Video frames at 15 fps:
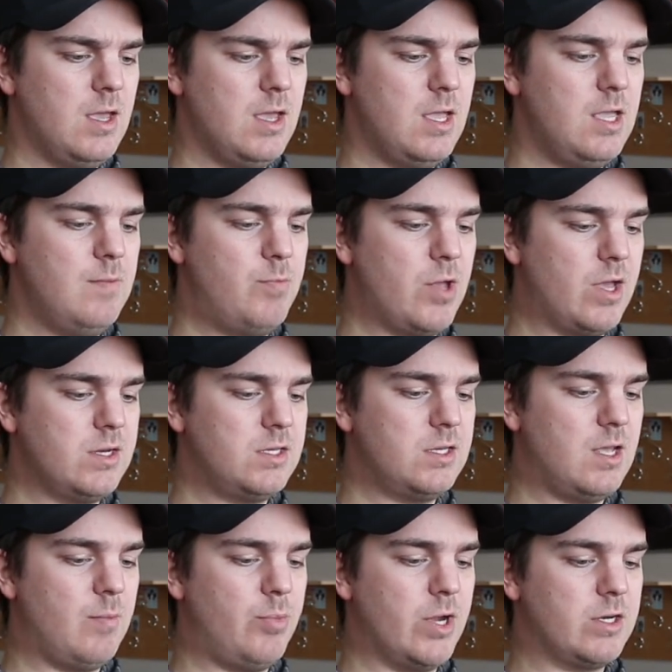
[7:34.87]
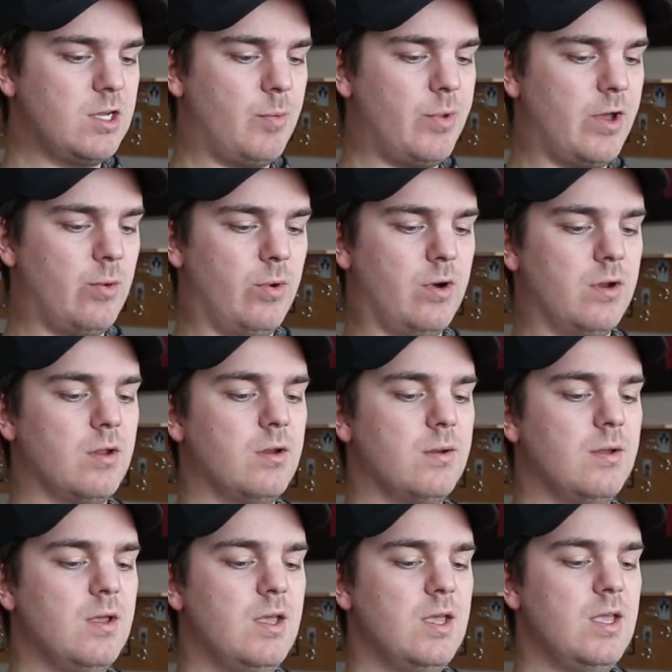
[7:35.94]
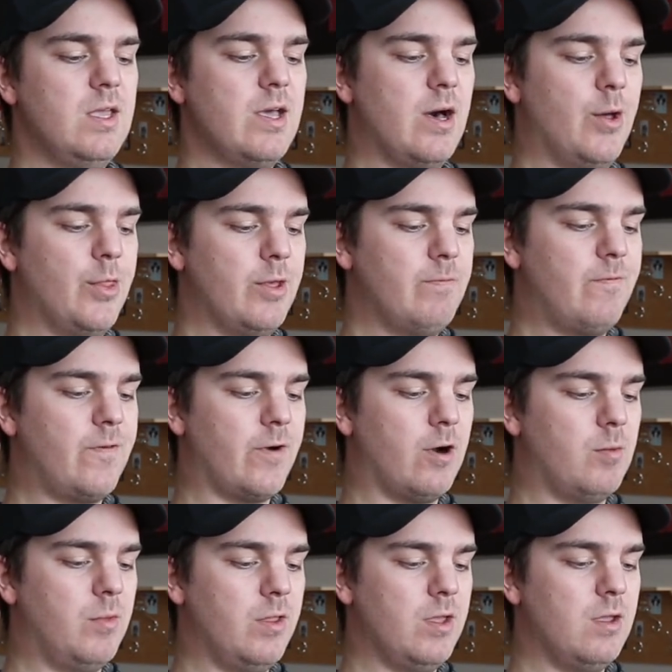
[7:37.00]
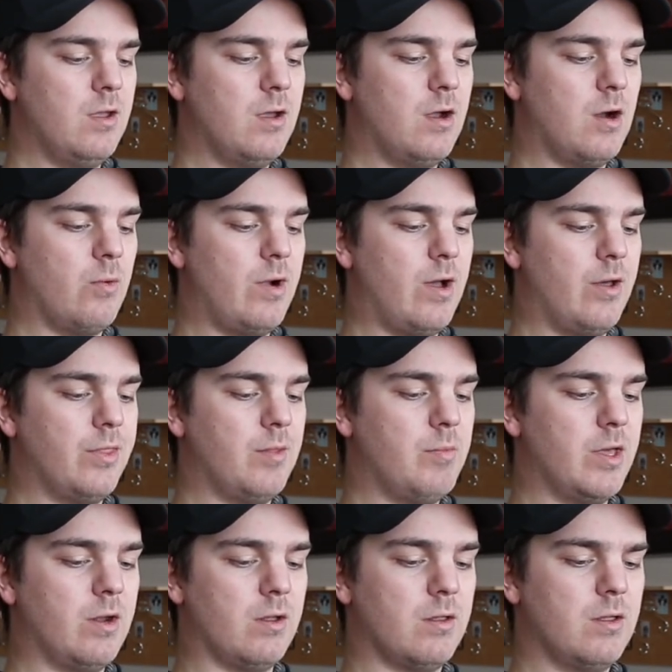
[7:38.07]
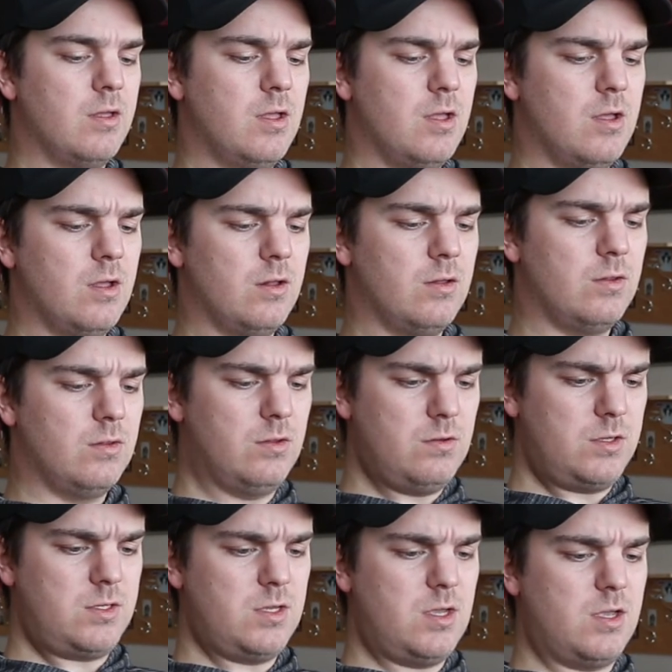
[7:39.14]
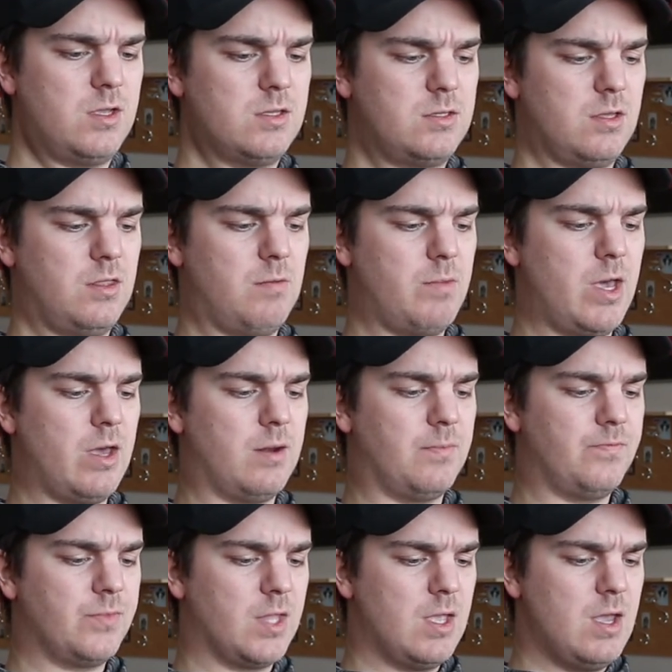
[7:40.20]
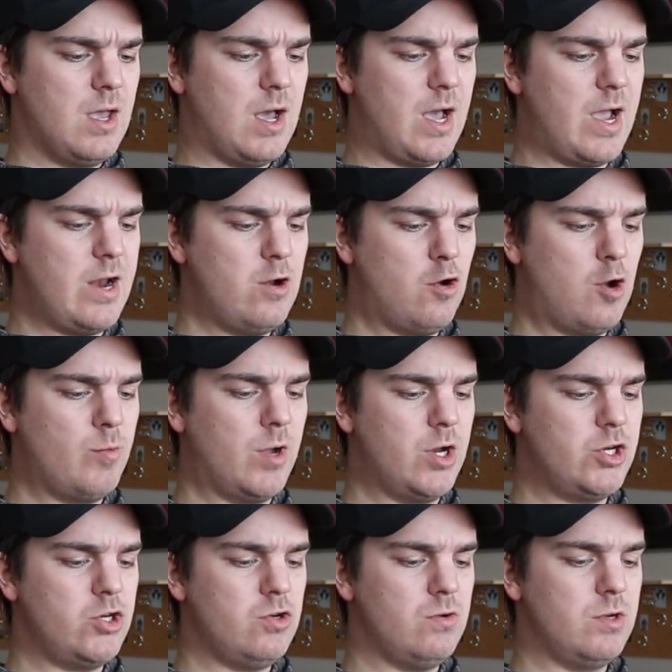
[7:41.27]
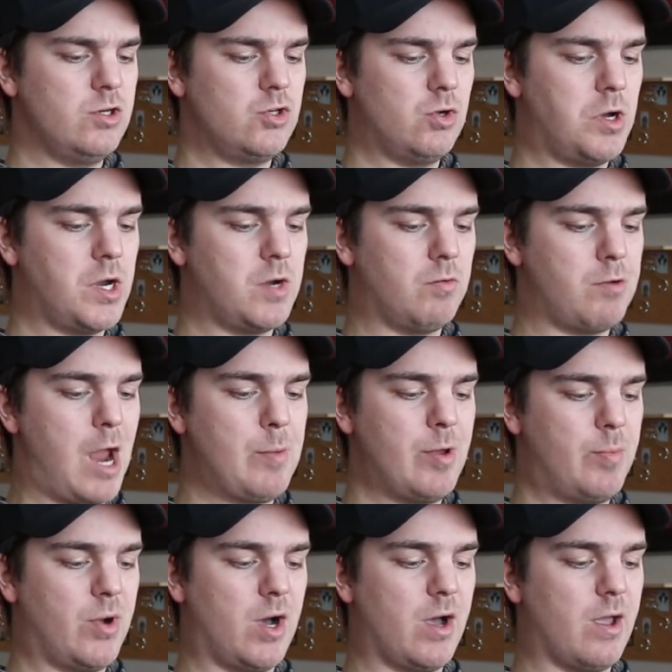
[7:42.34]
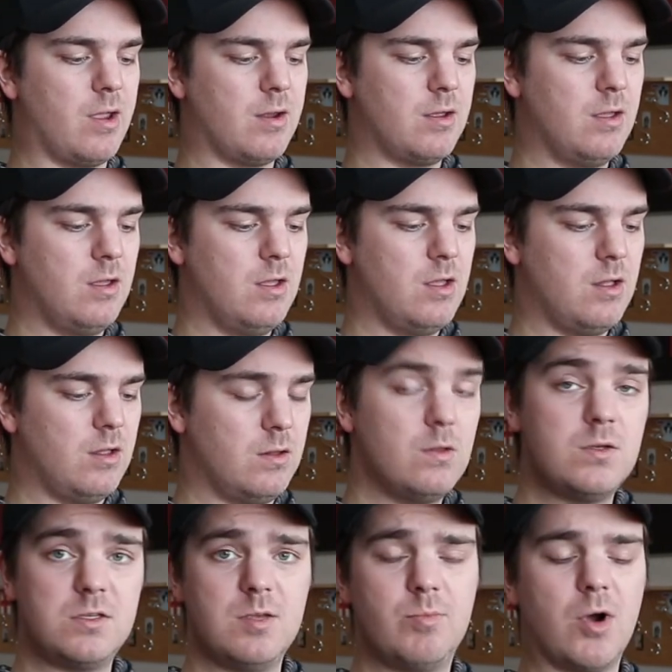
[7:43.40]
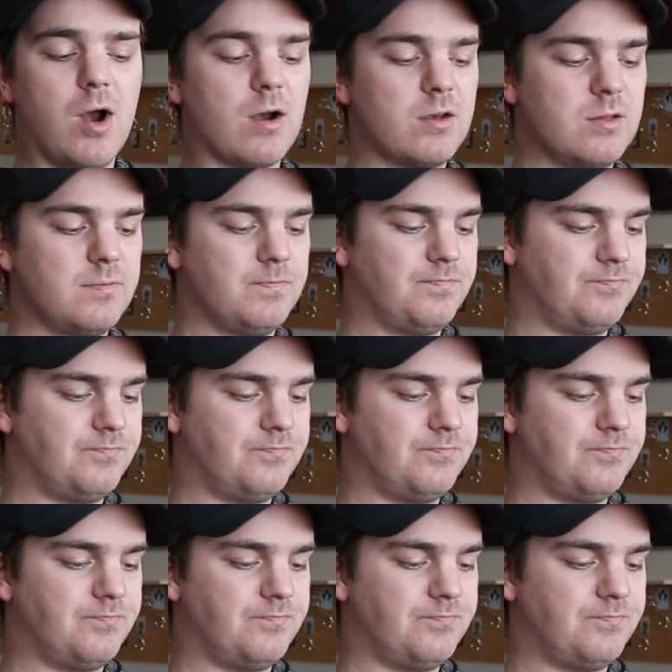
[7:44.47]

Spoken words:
He bent and picked up Edward. He held them firmly around the middle. "Lucy," said the man, "I know how much you enjoy rabbit pie." Lucy barked.